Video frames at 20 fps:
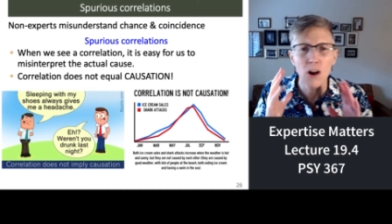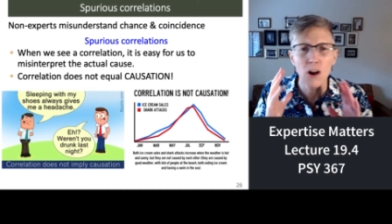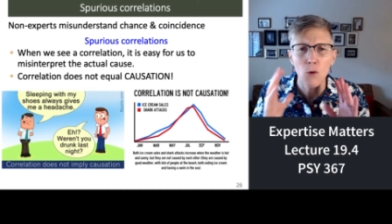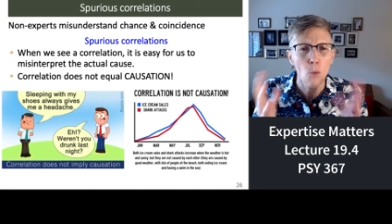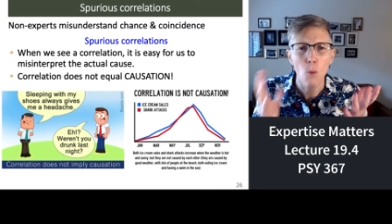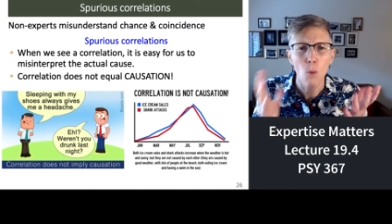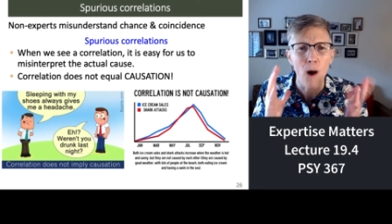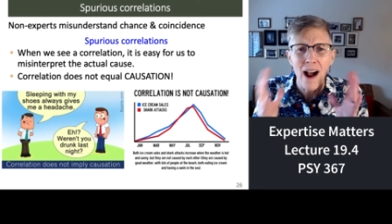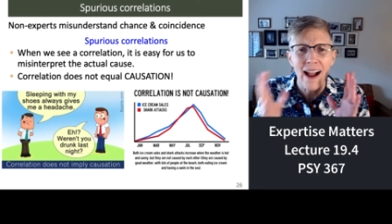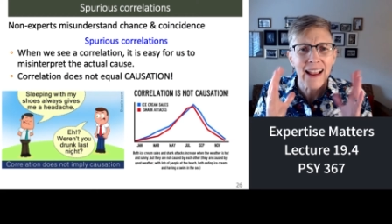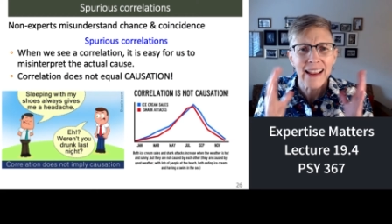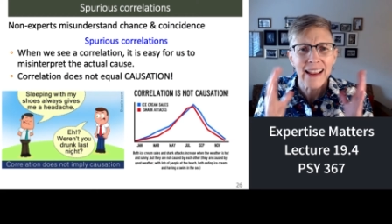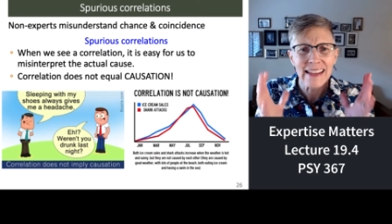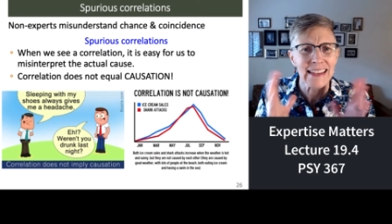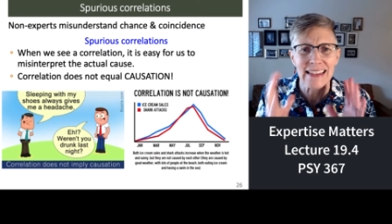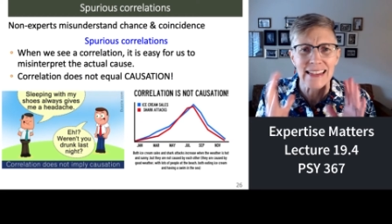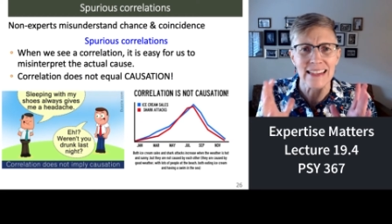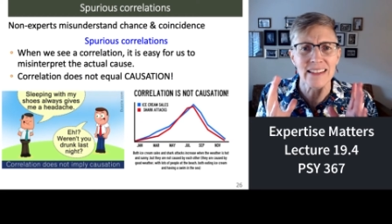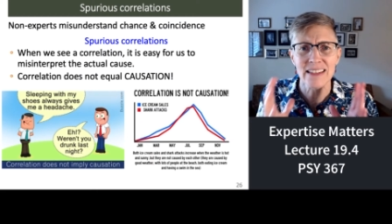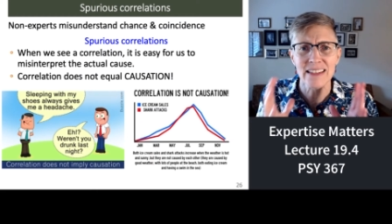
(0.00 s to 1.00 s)
Why
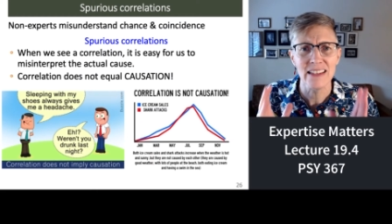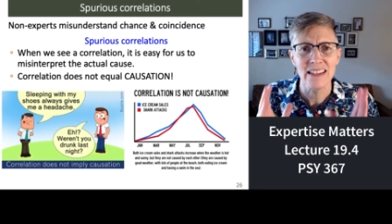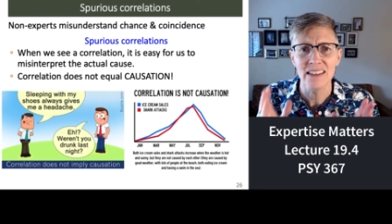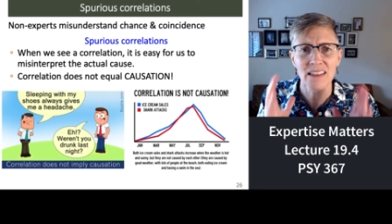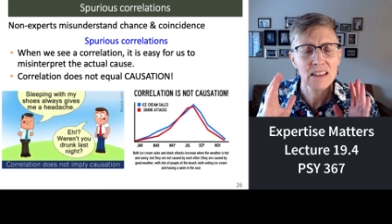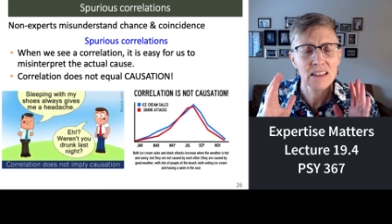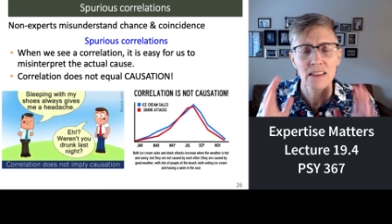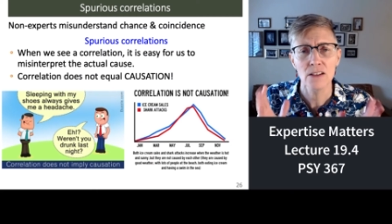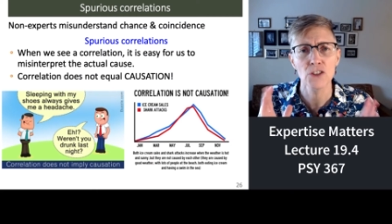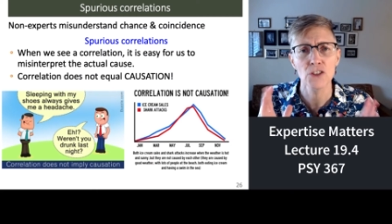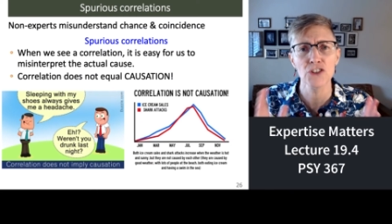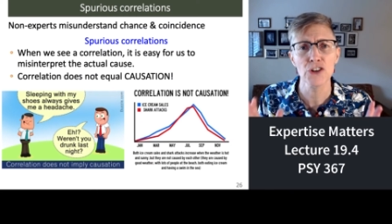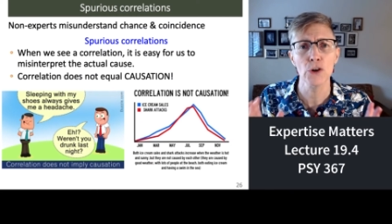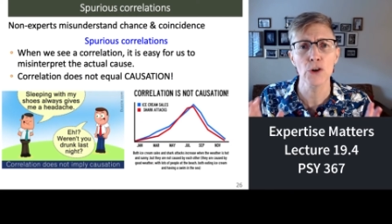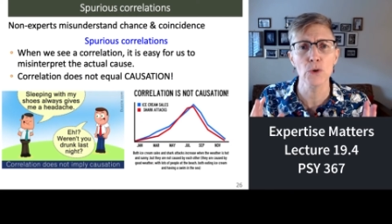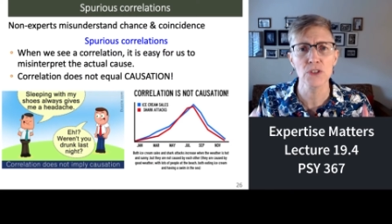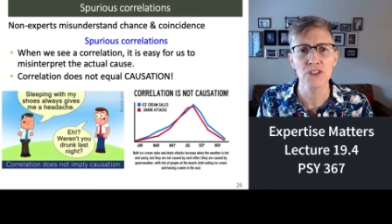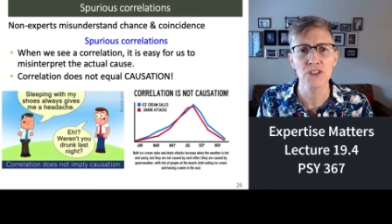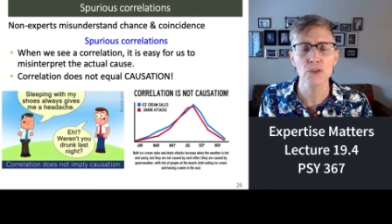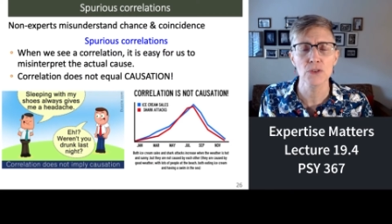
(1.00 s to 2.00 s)
is it that there's no
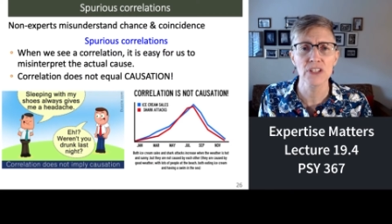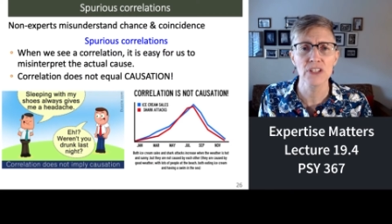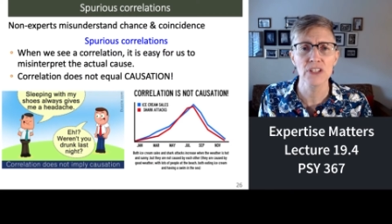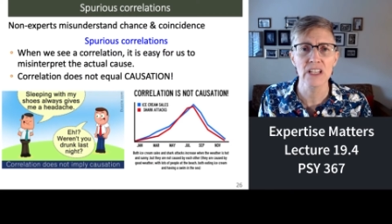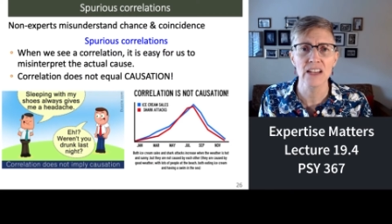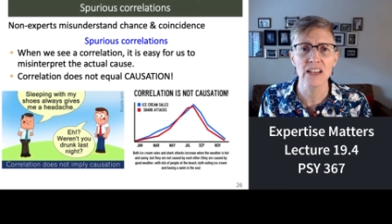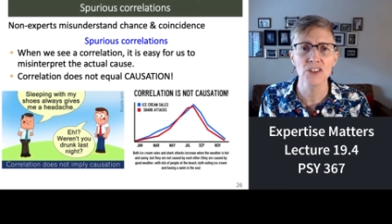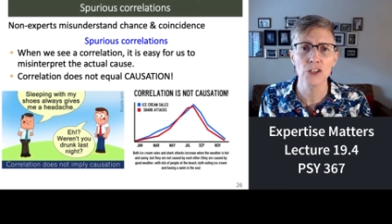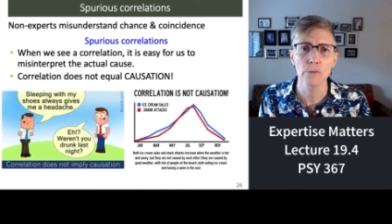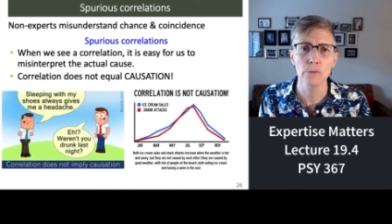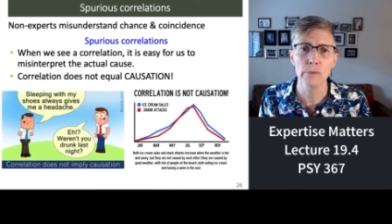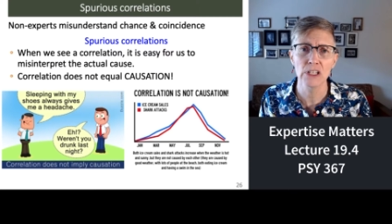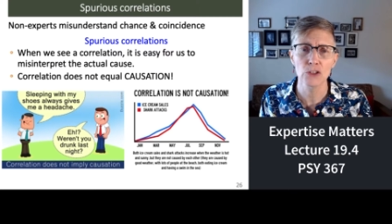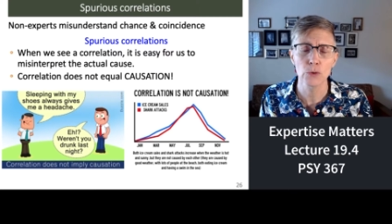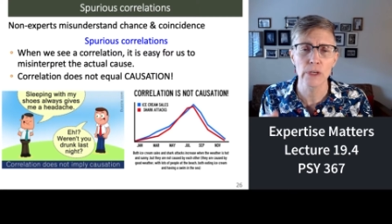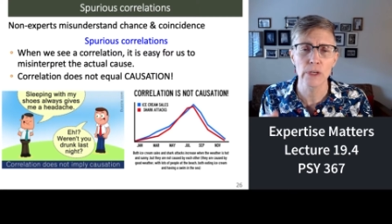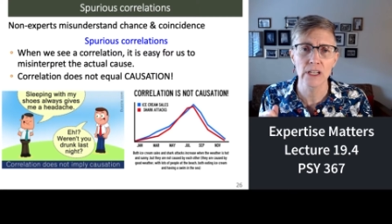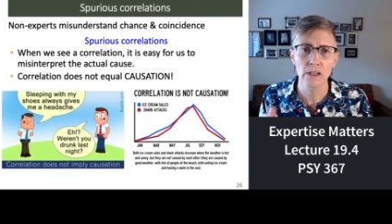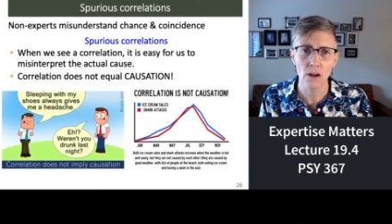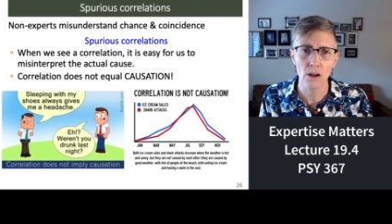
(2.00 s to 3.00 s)
association between
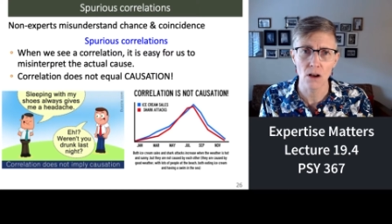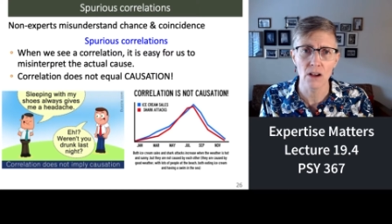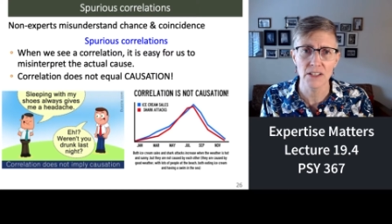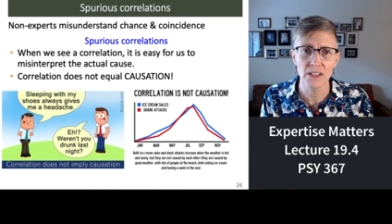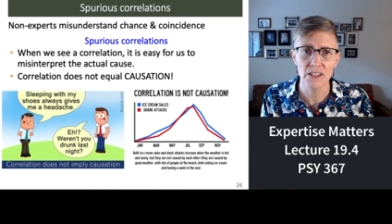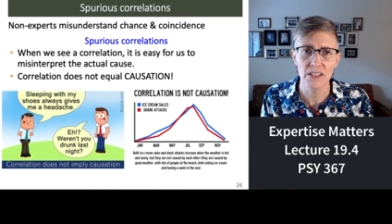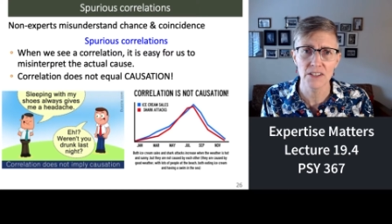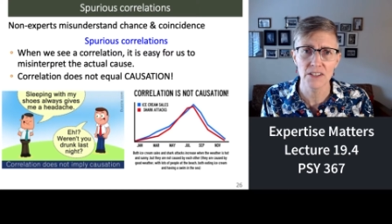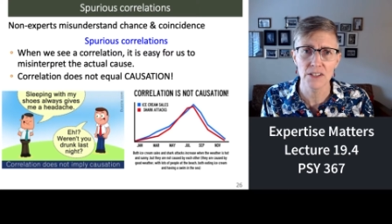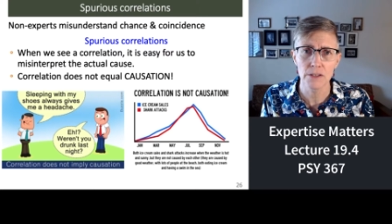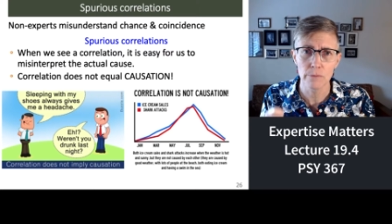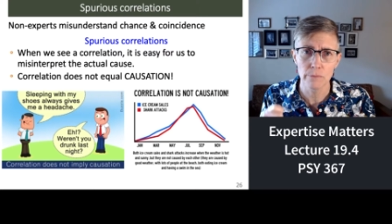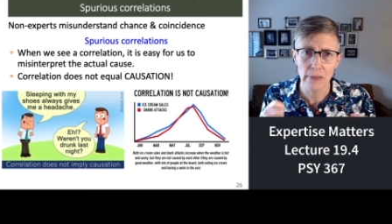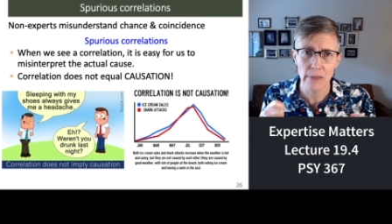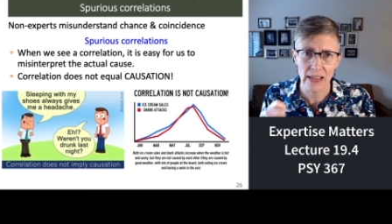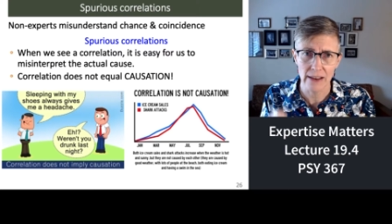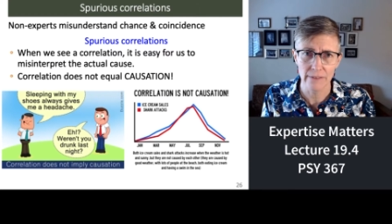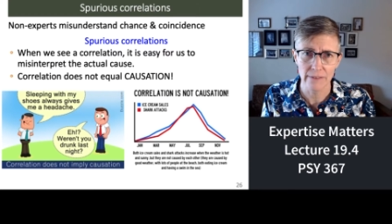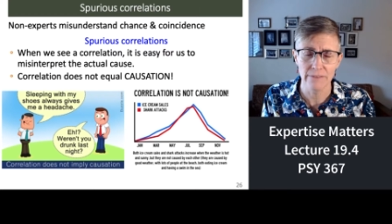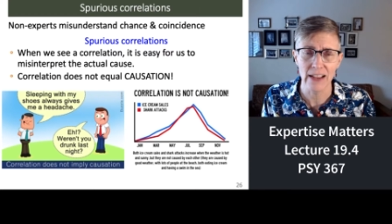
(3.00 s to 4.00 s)
autism
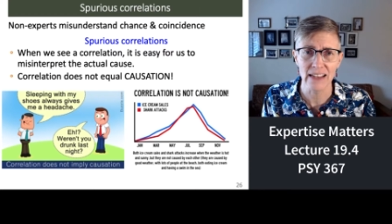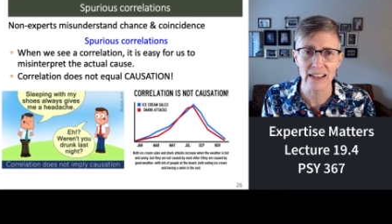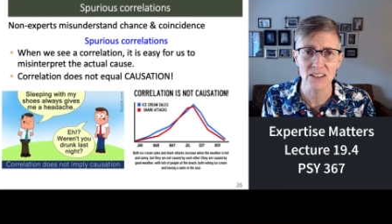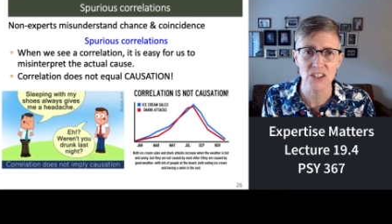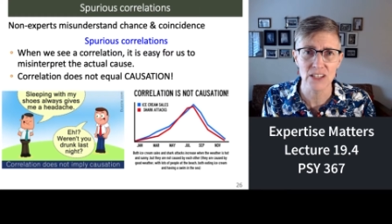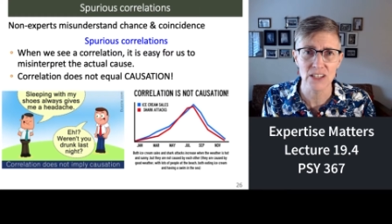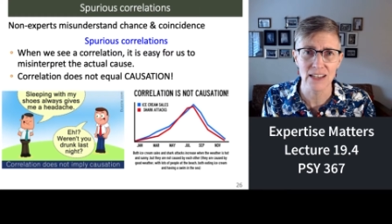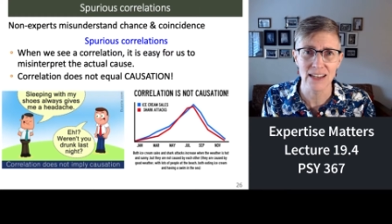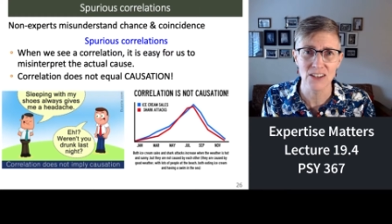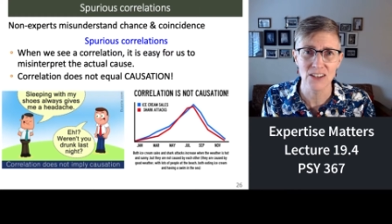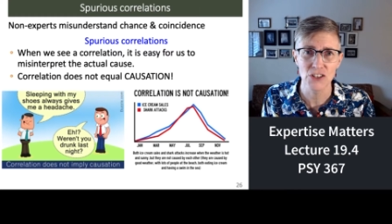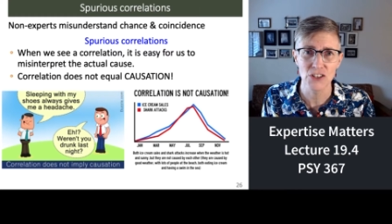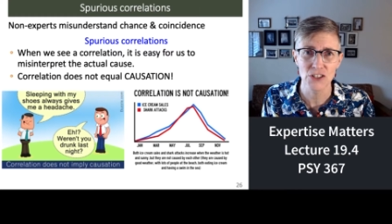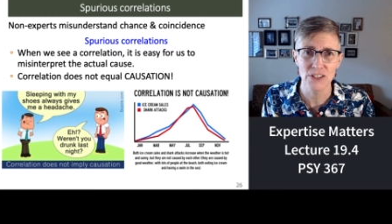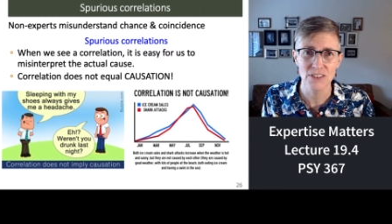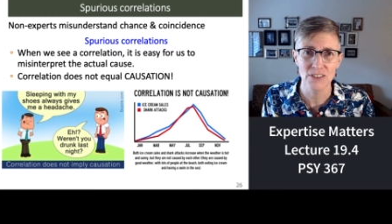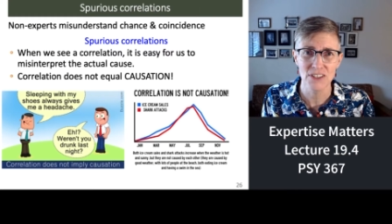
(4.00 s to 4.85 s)
and vaccinations?